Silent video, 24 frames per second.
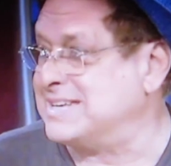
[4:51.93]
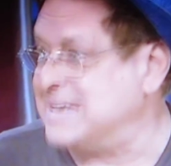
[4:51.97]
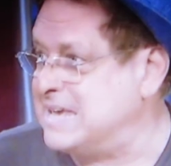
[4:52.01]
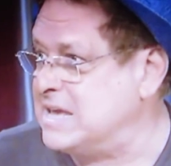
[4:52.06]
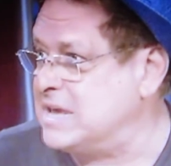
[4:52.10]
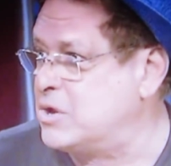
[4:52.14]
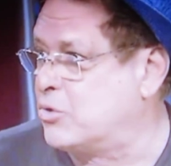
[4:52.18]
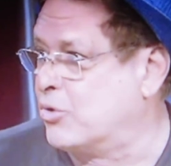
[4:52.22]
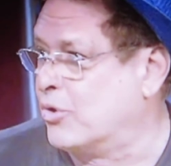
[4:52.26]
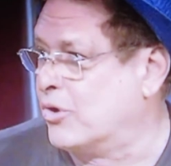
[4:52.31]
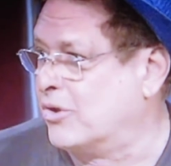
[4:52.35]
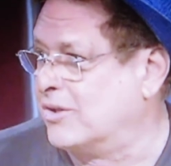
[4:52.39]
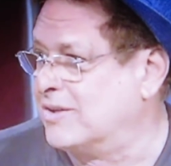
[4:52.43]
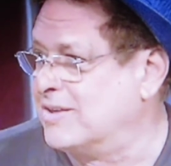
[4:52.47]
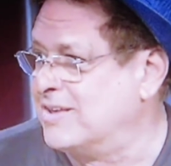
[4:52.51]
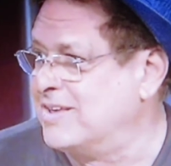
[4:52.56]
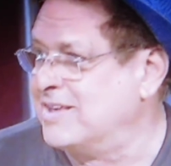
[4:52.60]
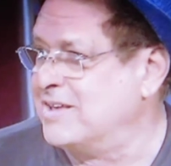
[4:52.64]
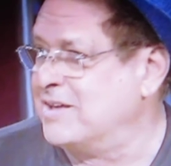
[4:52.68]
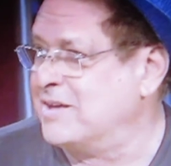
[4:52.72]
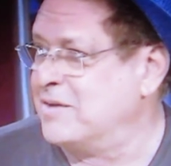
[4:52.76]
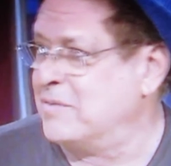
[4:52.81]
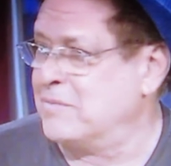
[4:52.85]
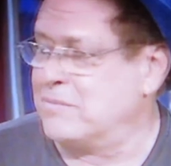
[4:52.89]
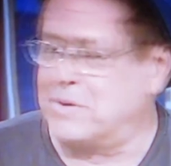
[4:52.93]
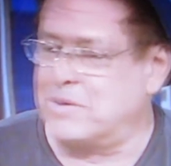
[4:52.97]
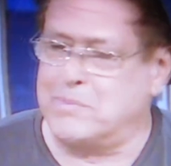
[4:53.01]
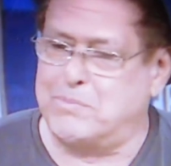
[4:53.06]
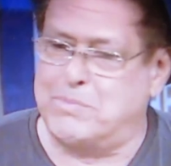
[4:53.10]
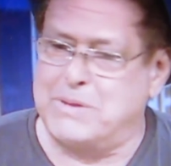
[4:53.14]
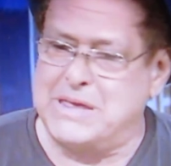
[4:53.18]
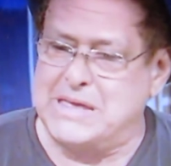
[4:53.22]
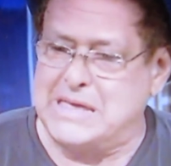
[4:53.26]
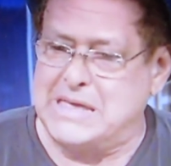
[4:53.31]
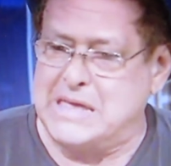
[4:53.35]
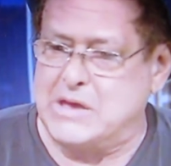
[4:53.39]
equal, But
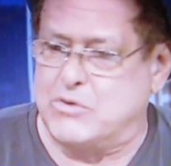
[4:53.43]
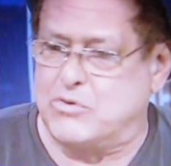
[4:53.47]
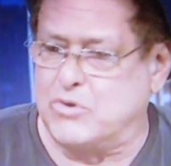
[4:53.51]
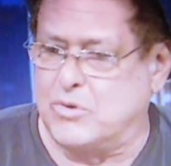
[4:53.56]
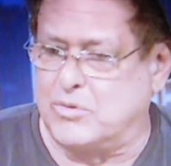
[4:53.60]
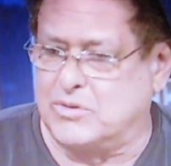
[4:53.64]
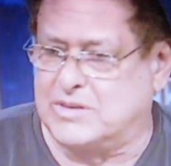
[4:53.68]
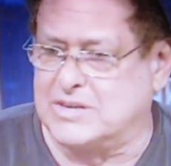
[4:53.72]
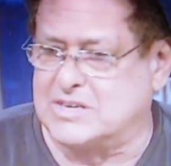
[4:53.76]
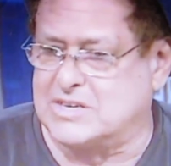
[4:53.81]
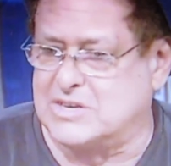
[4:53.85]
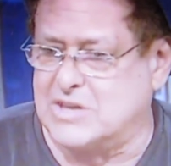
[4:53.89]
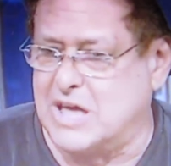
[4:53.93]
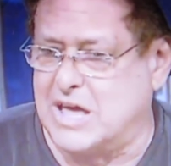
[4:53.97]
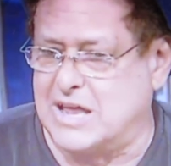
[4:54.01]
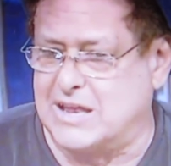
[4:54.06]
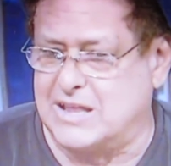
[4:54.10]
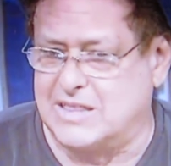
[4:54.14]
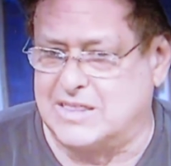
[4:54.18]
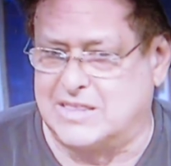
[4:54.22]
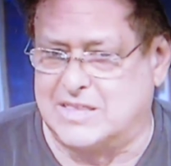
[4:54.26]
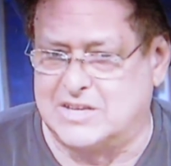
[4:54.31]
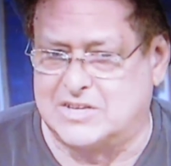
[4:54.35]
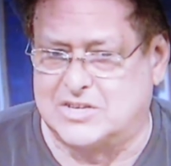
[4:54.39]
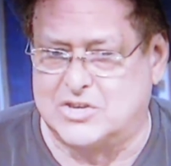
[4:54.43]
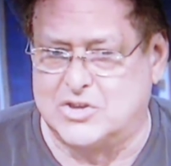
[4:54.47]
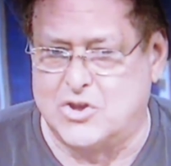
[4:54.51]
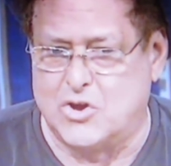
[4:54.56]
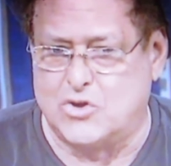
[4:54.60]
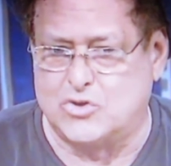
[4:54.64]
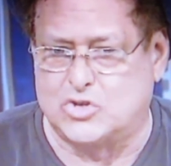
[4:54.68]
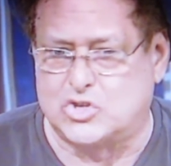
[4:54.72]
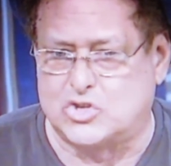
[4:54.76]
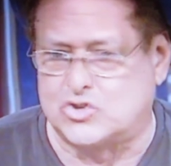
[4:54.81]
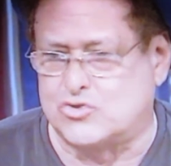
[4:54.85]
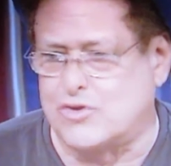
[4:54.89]
being equal, there's
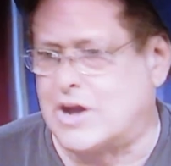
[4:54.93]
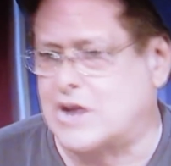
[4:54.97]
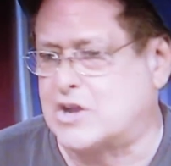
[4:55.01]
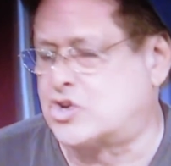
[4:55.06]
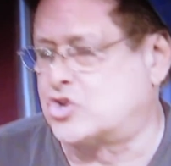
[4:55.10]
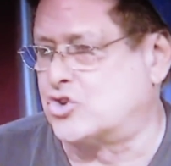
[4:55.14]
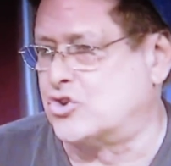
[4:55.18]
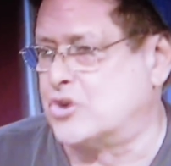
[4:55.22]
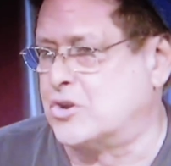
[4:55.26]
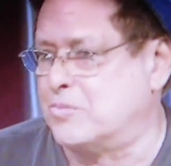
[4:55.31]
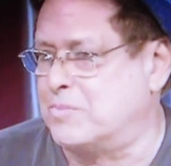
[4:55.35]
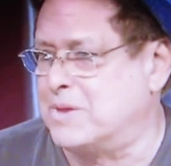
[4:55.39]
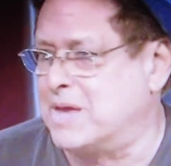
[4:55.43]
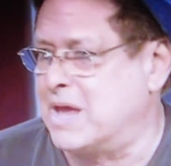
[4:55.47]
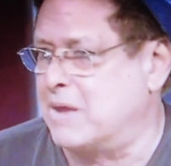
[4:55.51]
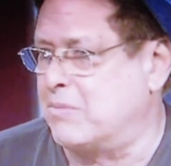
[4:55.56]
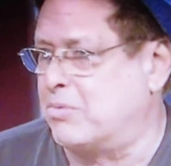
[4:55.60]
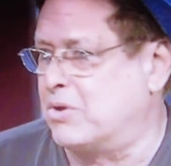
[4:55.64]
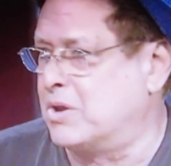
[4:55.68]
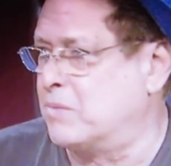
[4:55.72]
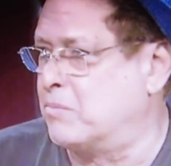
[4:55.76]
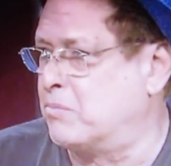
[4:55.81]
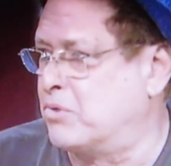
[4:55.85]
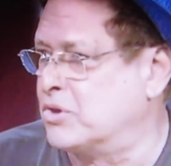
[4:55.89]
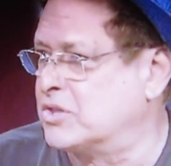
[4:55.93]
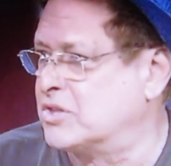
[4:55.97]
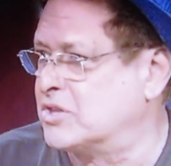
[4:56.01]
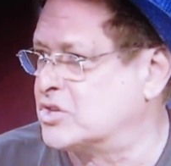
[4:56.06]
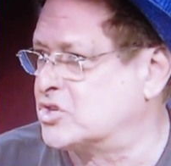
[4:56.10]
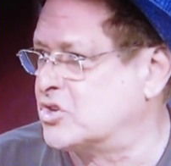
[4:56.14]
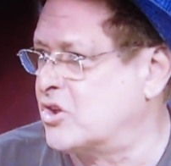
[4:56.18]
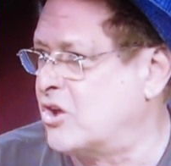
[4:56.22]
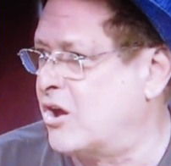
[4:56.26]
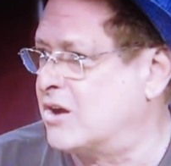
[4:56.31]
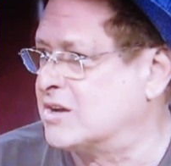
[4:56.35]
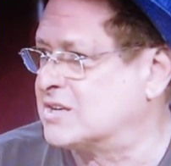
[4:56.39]
no structure to be able to put the
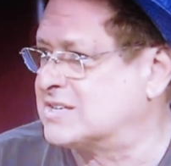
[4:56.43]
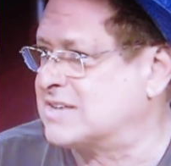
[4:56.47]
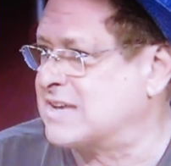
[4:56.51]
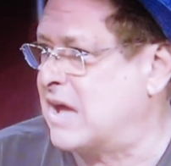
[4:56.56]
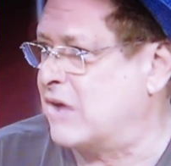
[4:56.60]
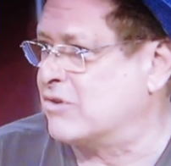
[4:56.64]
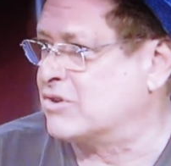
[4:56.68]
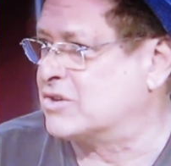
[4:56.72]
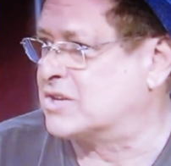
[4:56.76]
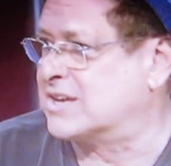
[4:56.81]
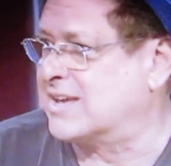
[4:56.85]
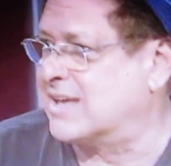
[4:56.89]
songs out,